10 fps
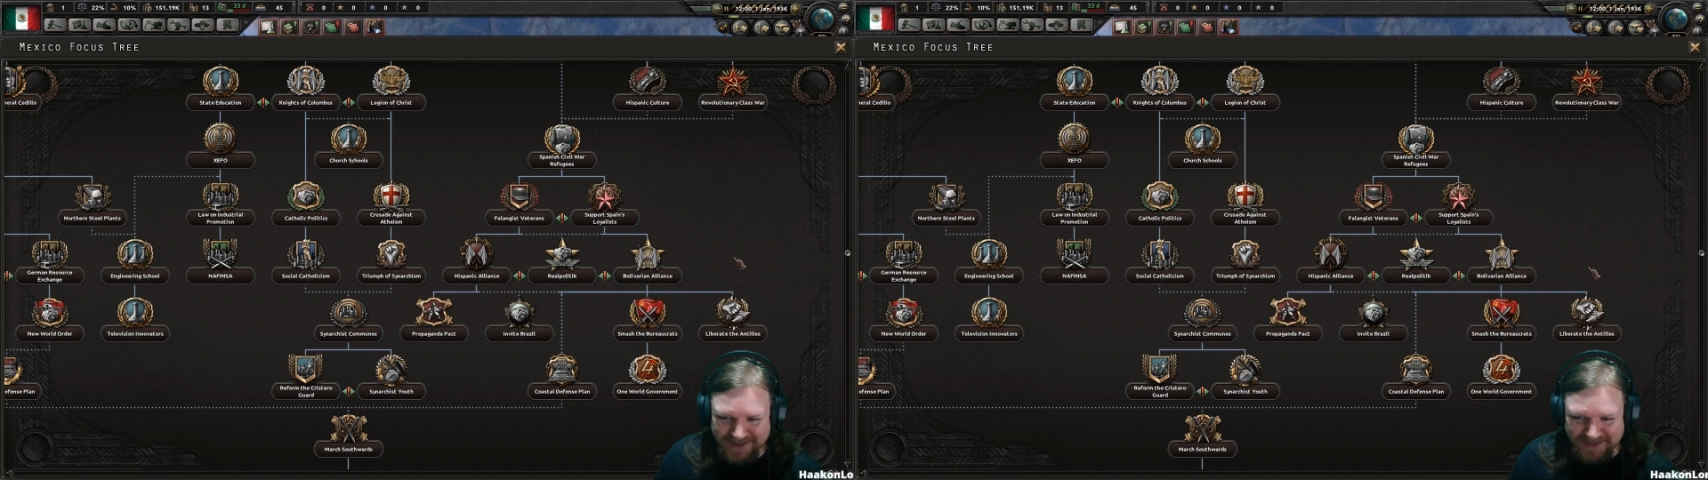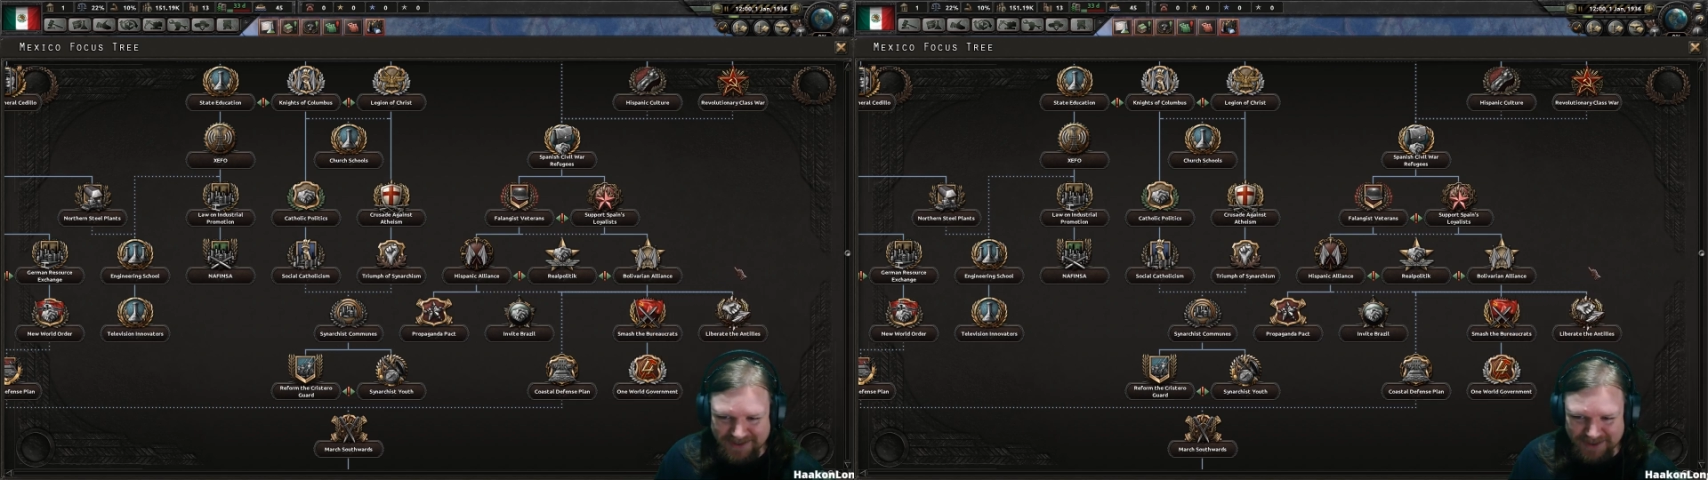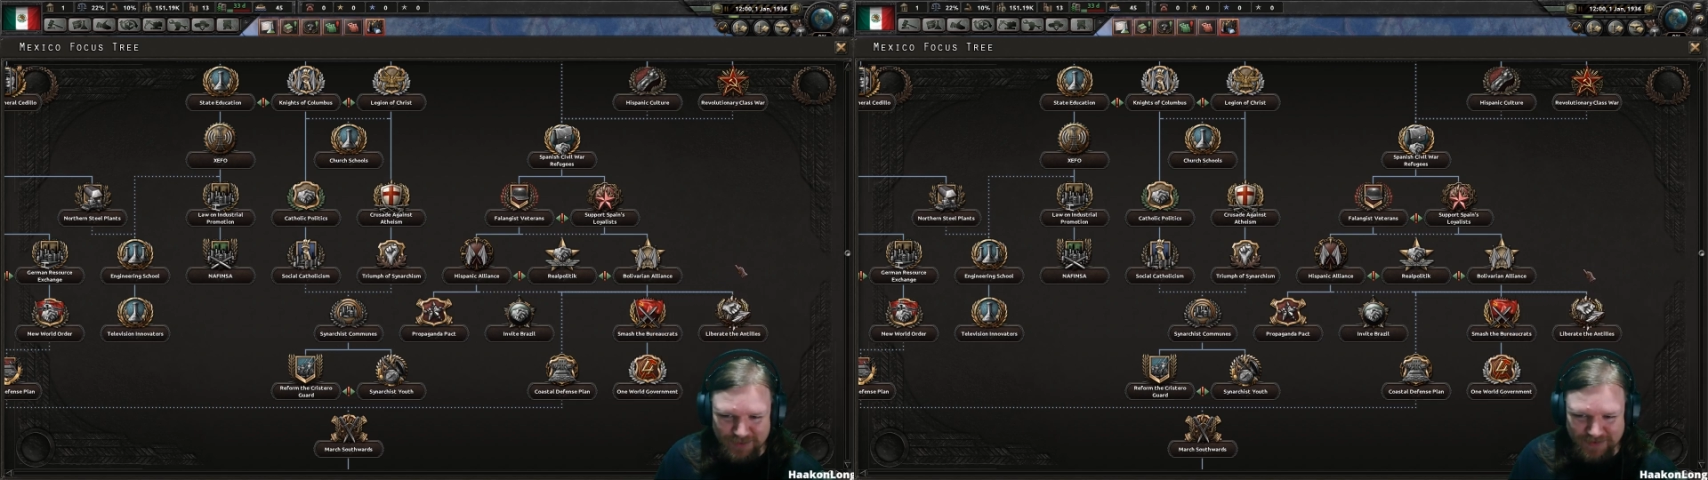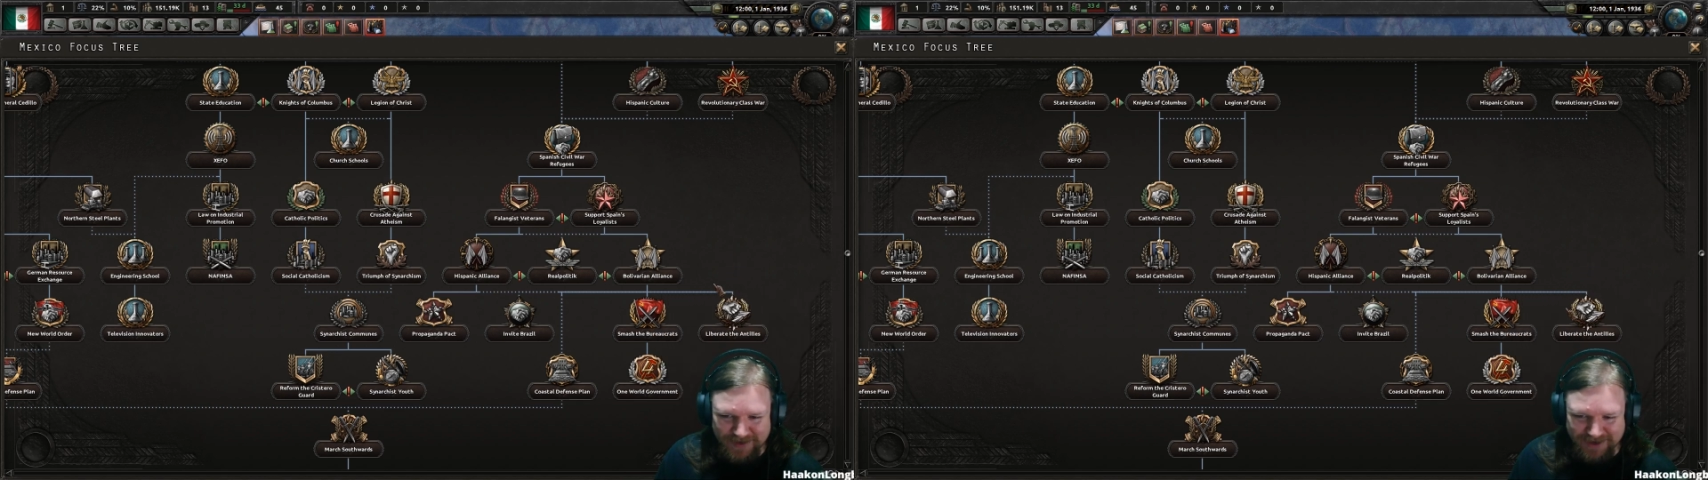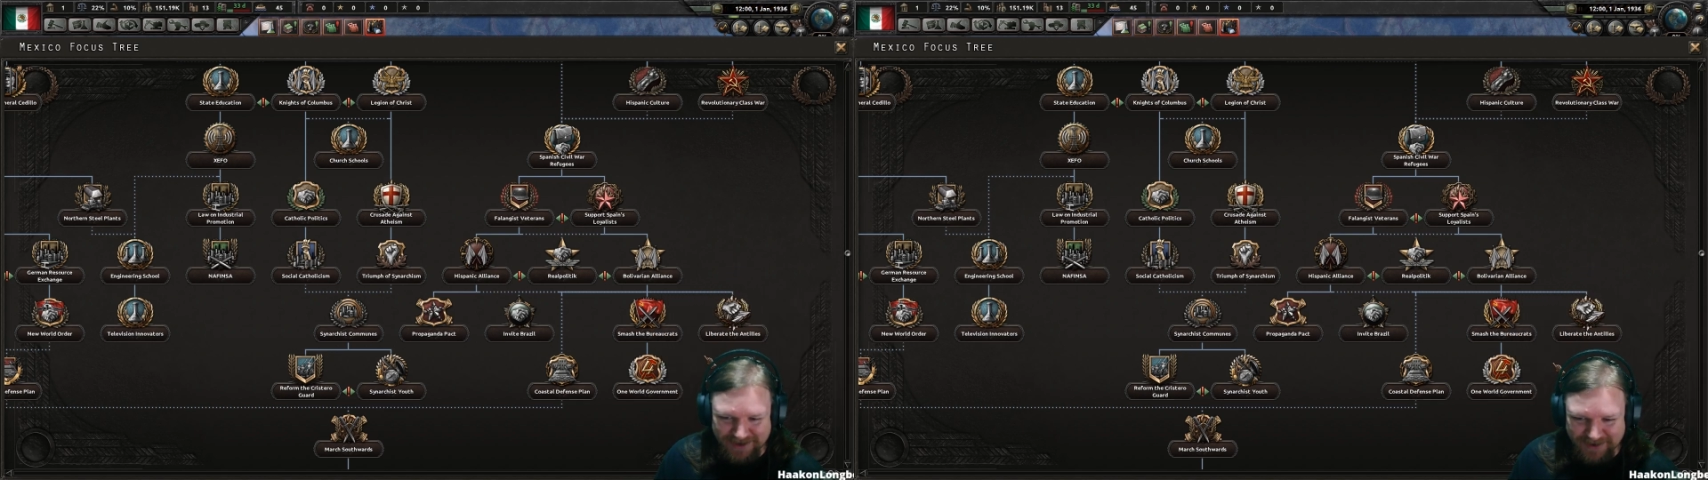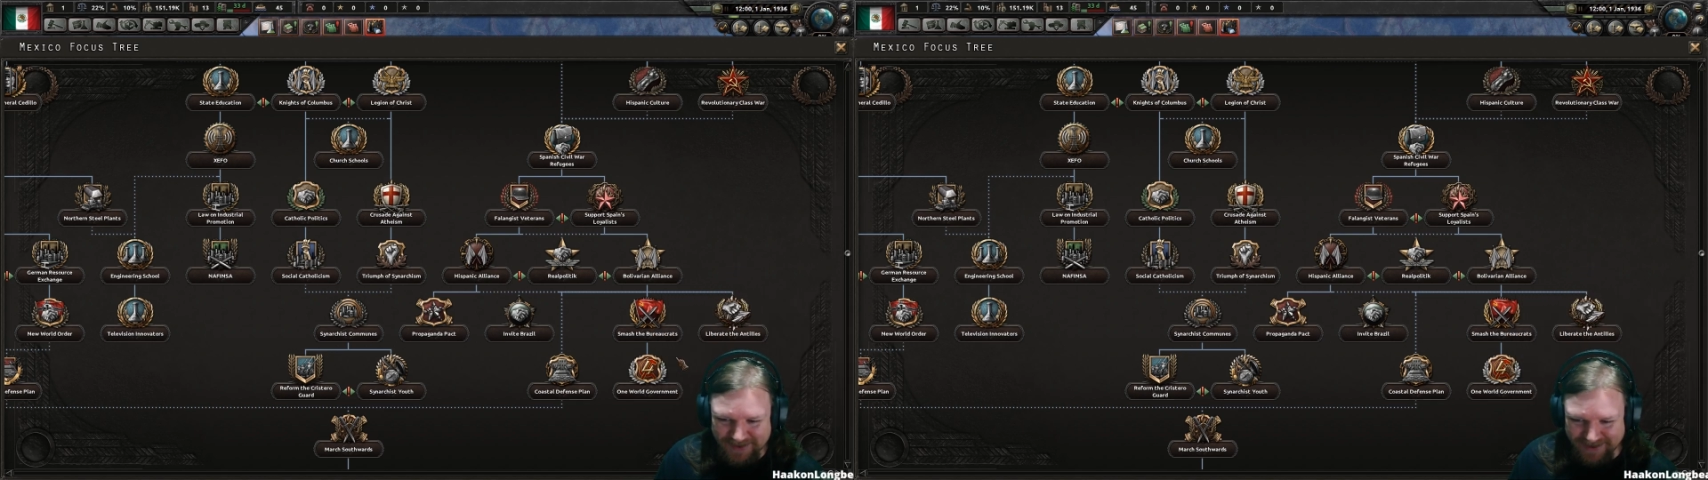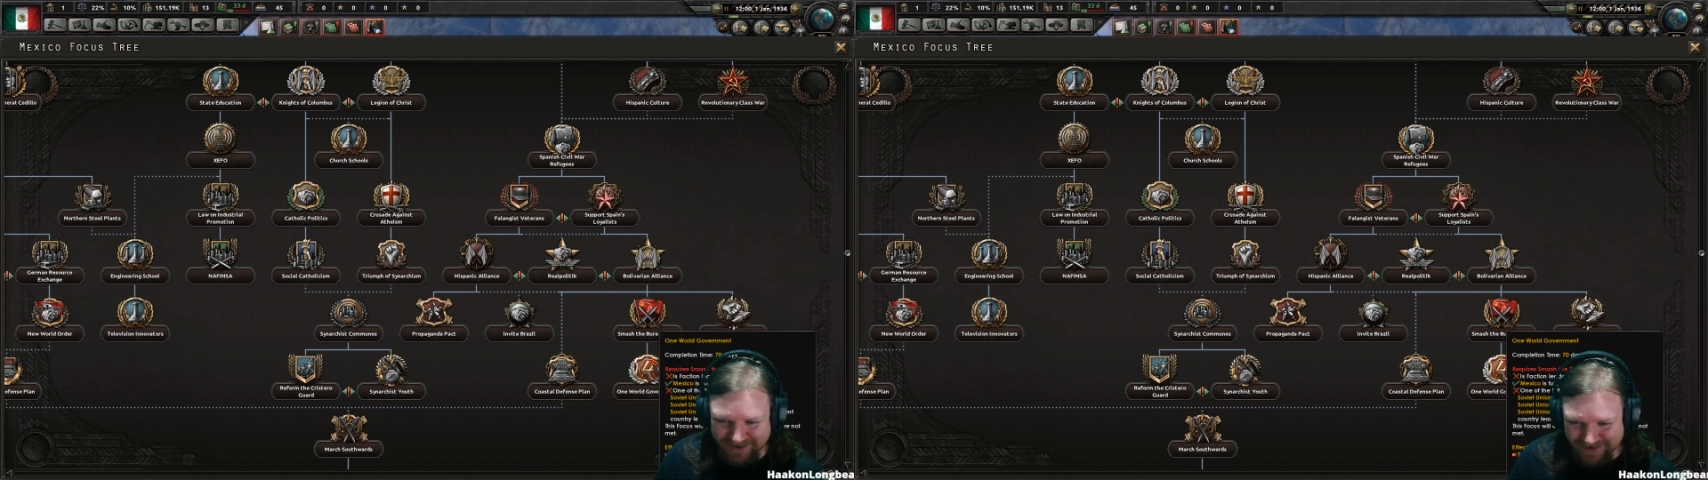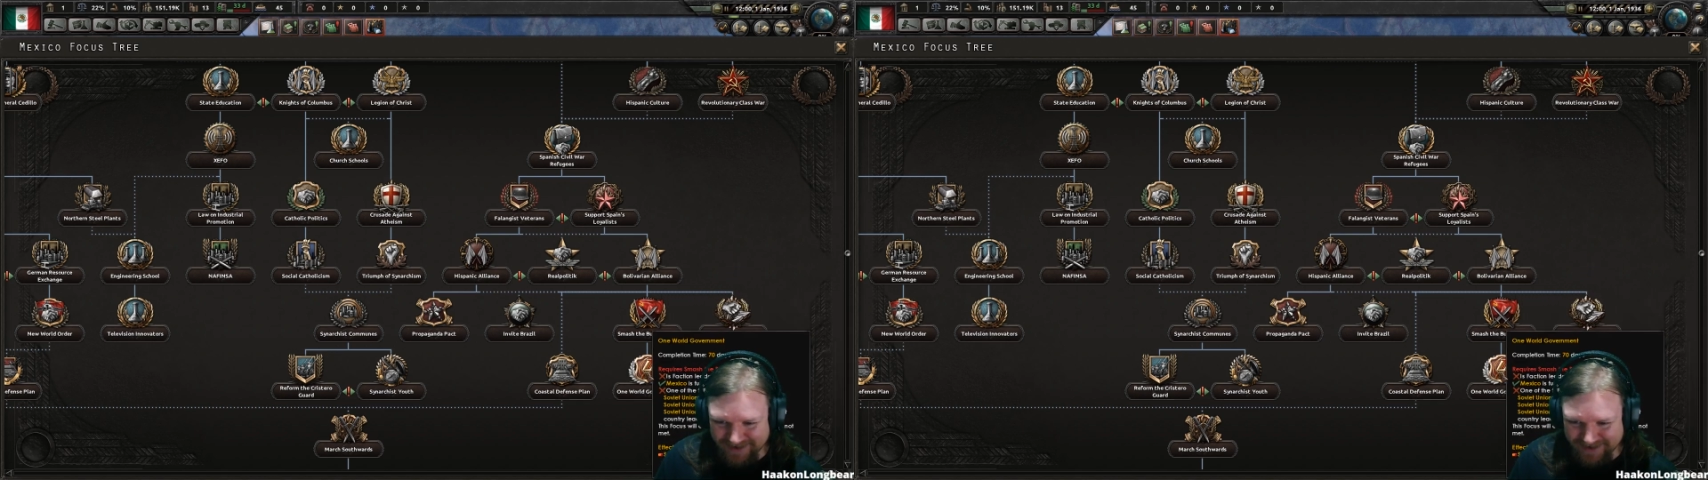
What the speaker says: the Soviet Union.